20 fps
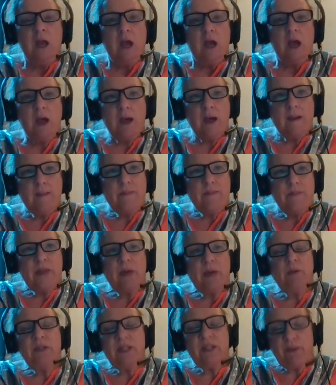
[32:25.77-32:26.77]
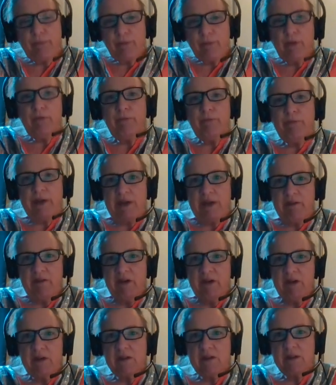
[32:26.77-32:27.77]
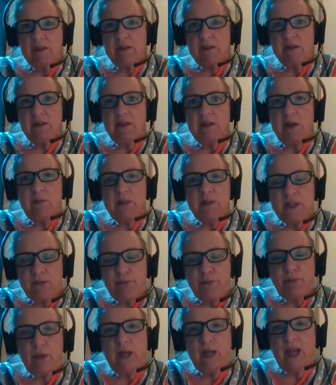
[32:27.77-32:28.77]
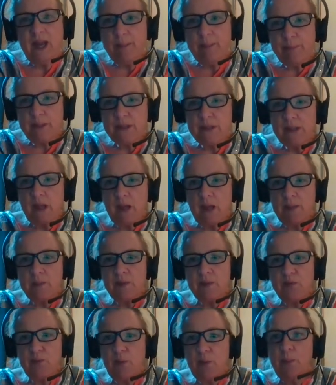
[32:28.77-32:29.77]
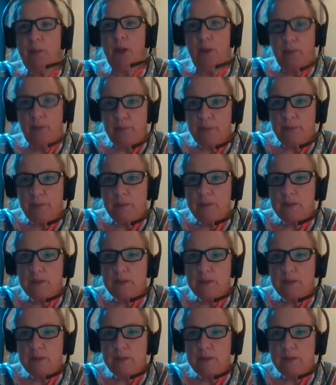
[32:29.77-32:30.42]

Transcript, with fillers: Um, they were different variants. They were different haplotypes for both.